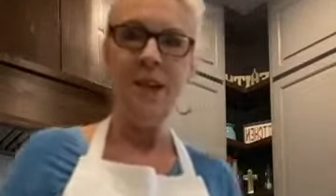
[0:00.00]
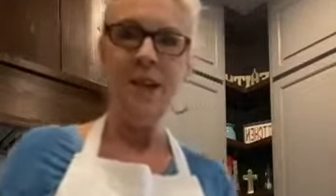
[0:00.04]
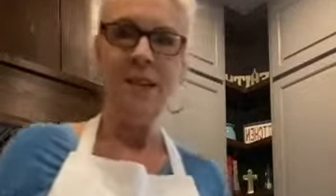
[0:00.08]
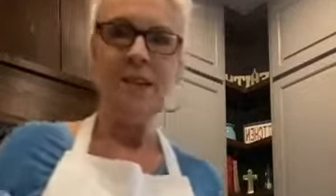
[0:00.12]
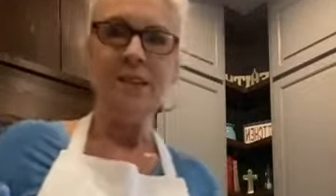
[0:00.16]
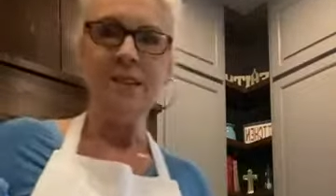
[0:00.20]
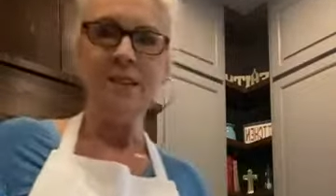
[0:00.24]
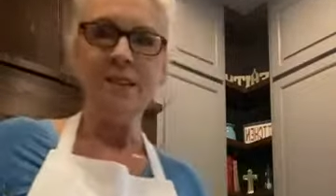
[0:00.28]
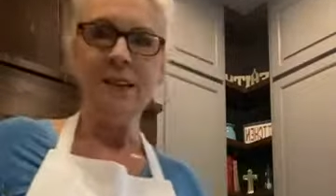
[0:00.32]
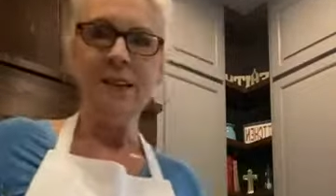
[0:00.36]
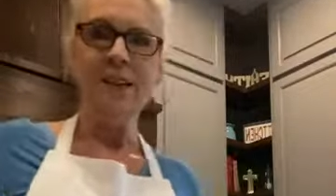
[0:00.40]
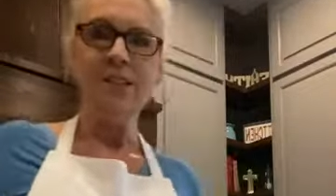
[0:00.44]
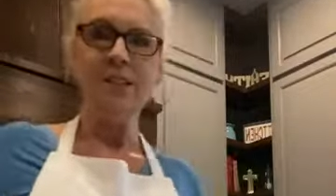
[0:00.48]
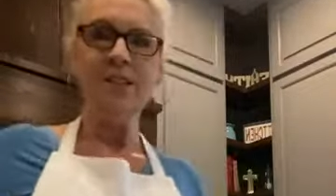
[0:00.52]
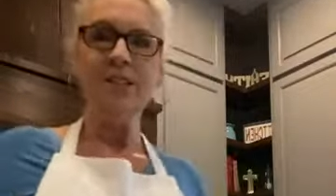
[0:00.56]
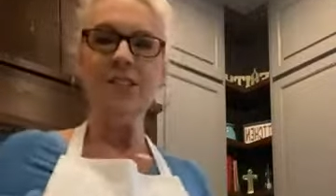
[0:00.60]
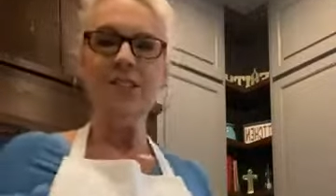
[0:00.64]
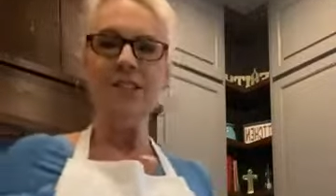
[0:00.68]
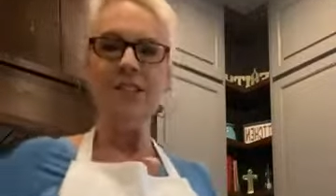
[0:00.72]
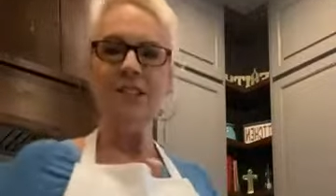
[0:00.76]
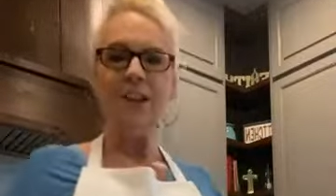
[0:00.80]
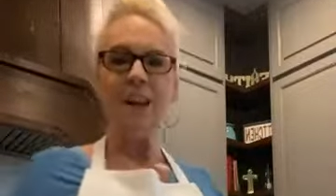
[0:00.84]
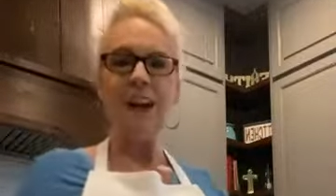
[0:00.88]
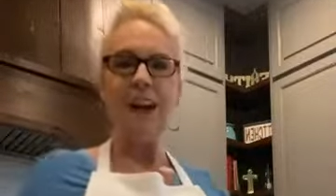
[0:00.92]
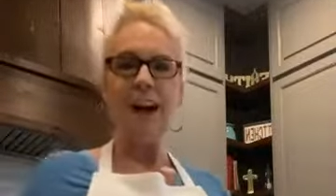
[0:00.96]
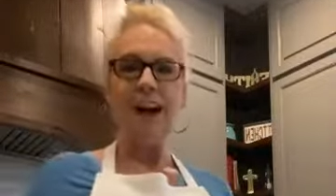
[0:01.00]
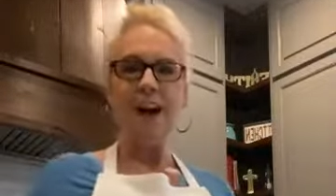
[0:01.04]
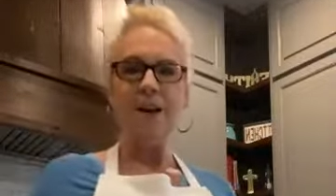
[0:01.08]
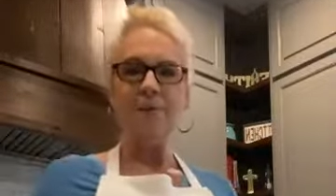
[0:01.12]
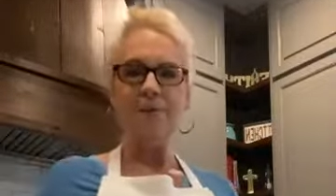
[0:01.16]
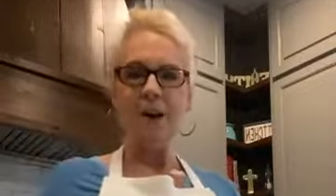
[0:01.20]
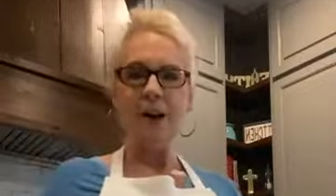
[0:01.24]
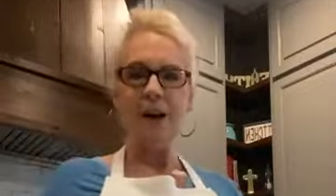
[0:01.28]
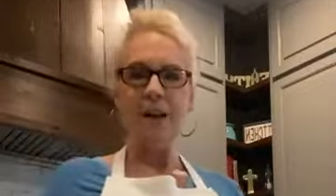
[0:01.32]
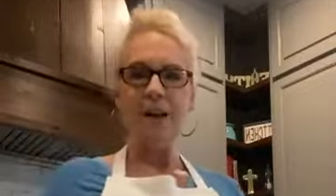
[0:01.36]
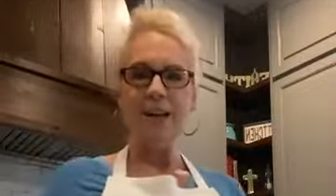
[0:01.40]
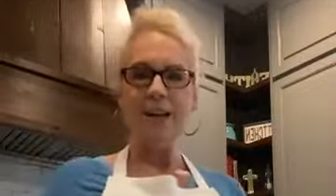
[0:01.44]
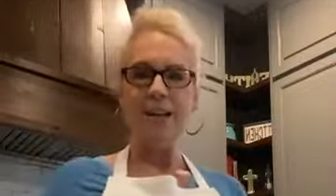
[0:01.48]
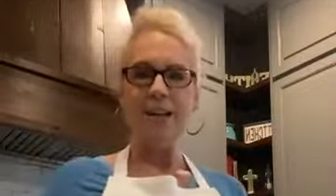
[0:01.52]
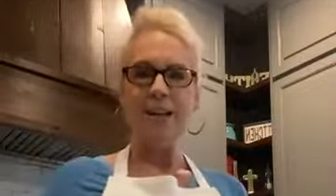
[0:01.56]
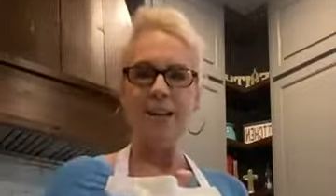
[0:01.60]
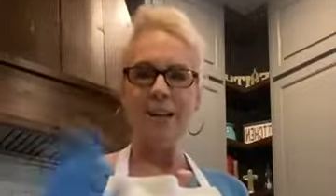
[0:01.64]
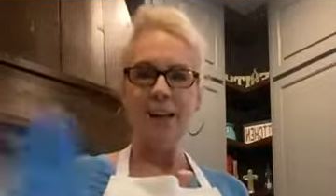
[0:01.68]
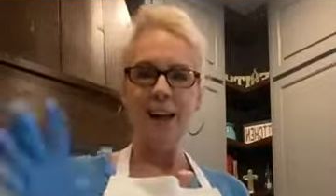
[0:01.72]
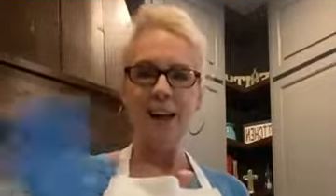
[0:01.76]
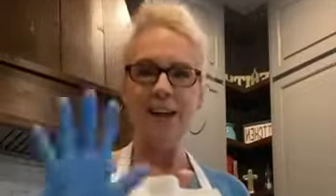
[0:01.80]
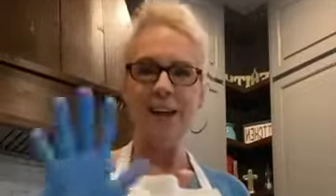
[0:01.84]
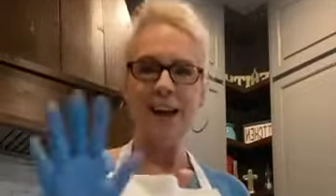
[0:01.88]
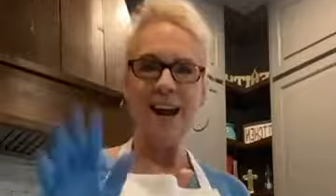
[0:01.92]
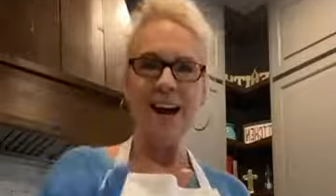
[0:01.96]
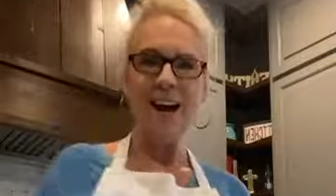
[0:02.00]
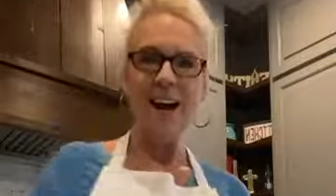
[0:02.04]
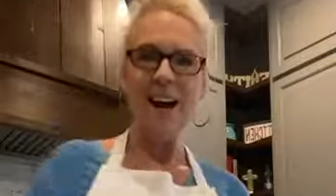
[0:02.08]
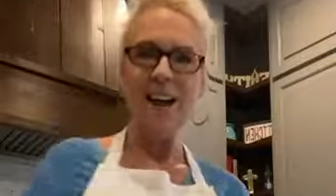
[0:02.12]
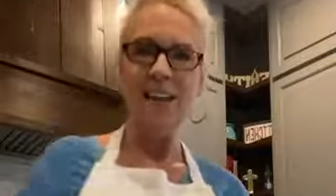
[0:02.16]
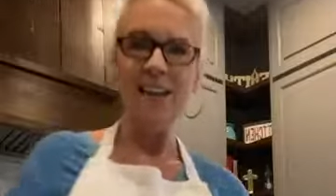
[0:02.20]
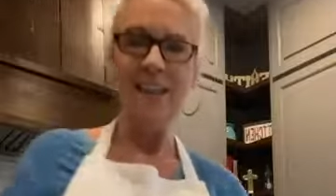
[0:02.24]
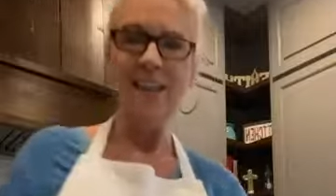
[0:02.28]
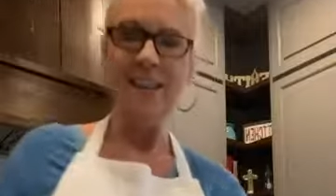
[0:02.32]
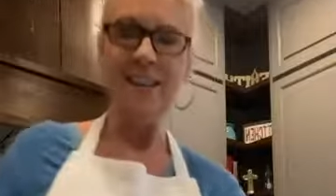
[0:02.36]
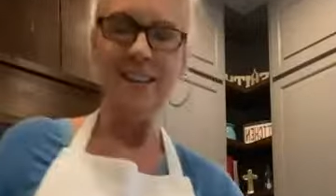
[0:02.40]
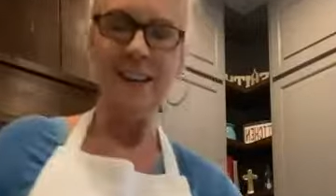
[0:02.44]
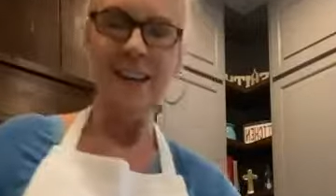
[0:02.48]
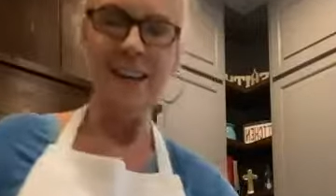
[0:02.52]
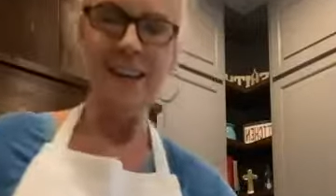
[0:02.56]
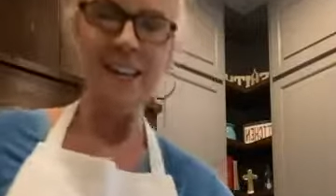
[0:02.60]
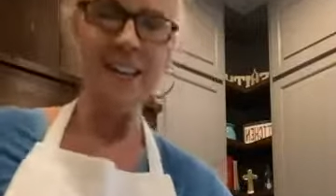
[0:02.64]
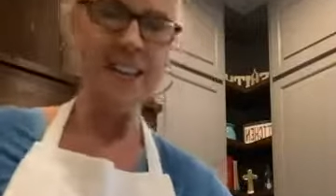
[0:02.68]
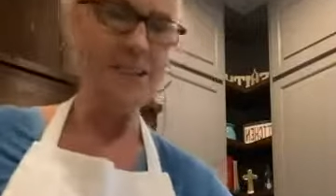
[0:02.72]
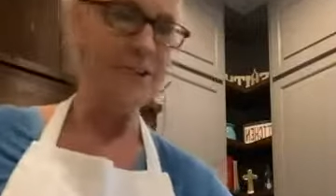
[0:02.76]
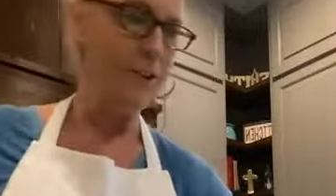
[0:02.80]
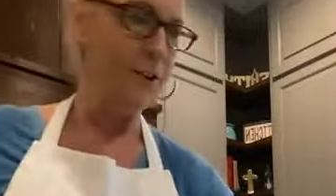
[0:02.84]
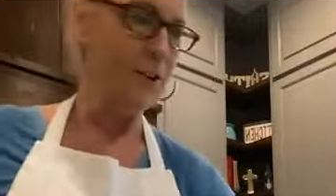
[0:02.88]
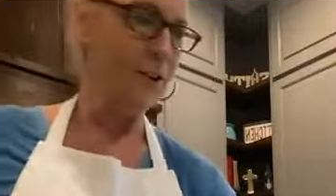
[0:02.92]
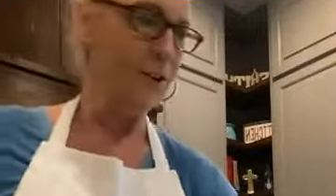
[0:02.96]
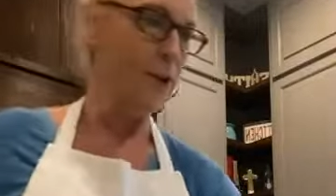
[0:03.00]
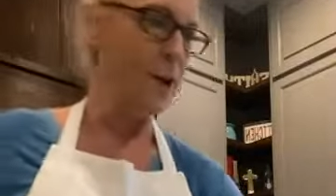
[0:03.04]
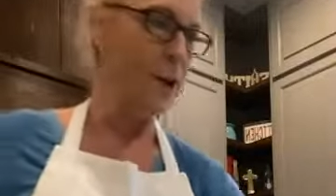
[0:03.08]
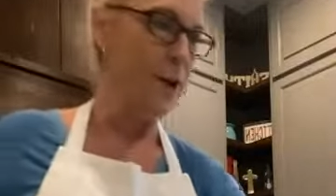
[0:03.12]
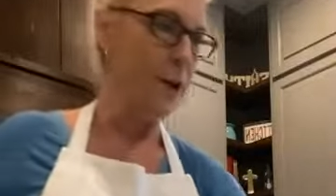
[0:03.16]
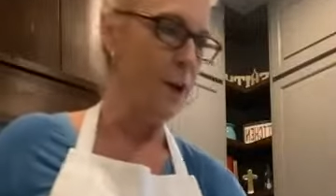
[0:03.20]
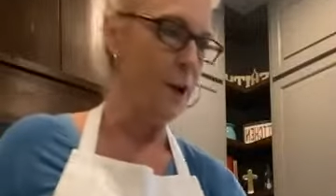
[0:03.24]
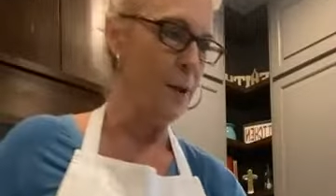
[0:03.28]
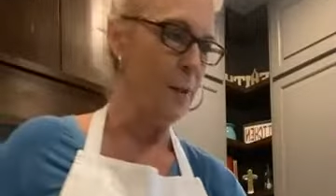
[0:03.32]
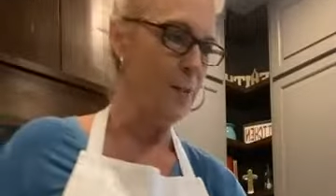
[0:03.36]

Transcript: So let's just dive right in. Hey Holly, thanks for